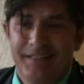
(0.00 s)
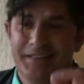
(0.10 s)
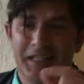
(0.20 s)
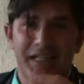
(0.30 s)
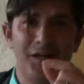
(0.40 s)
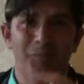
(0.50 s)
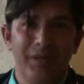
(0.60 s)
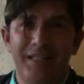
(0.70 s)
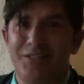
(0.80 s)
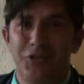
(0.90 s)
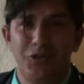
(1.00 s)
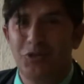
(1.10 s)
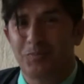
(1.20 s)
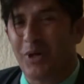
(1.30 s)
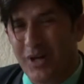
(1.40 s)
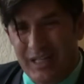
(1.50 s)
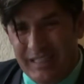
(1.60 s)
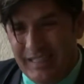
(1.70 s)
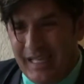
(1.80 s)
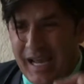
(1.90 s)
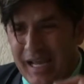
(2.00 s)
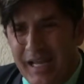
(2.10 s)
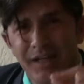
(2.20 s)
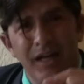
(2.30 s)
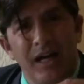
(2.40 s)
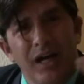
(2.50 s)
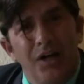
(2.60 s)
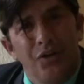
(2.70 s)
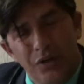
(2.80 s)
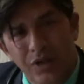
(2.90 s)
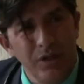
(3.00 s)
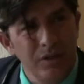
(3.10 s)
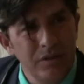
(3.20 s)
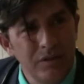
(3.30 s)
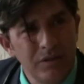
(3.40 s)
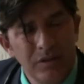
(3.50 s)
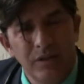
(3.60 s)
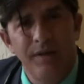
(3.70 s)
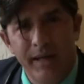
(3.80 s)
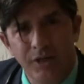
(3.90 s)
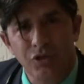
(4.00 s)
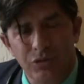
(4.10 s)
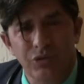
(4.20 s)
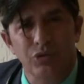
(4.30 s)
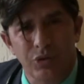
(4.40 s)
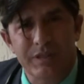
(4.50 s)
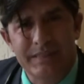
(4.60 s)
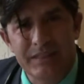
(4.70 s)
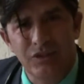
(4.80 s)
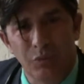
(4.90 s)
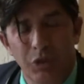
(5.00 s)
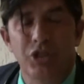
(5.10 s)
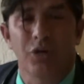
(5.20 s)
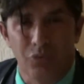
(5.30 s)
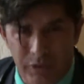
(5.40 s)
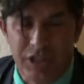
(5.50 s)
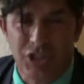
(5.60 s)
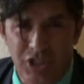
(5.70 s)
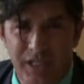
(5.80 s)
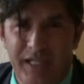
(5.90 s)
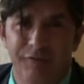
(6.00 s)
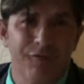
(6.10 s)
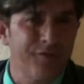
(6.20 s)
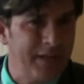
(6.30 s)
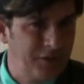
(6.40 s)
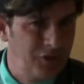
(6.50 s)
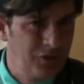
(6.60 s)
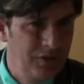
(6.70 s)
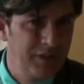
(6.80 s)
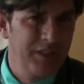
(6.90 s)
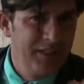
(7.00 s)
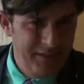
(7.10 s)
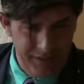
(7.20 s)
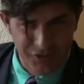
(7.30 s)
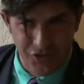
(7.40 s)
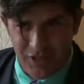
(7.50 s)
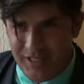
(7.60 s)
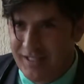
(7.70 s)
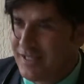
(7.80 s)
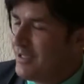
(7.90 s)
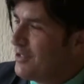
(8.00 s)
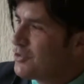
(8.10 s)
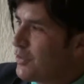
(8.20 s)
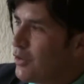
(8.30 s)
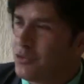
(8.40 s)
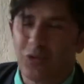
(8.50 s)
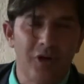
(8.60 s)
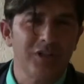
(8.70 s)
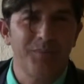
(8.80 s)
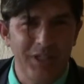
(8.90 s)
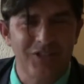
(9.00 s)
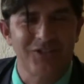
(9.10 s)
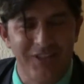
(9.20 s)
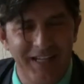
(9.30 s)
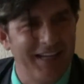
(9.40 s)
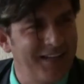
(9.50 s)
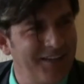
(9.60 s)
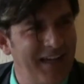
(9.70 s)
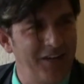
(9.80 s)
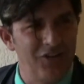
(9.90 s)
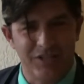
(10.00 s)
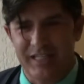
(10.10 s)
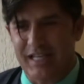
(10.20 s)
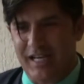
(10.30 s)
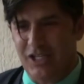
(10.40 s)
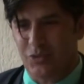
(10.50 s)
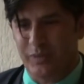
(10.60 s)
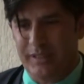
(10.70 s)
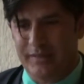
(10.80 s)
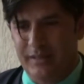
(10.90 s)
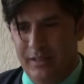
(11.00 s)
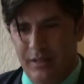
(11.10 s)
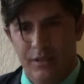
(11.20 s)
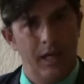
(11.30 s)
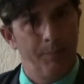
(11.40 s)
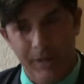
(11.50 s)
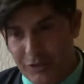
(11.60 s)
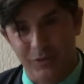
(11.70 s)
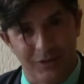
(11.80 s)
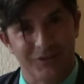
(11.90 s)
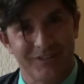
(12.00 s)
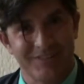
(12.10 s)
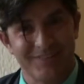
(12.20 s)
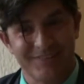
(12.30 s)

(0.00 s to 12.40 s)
The companies use barley and other natural sources which are rich in phytoestrogen. So you go to all the beaches today and you see guys with, not pectorals.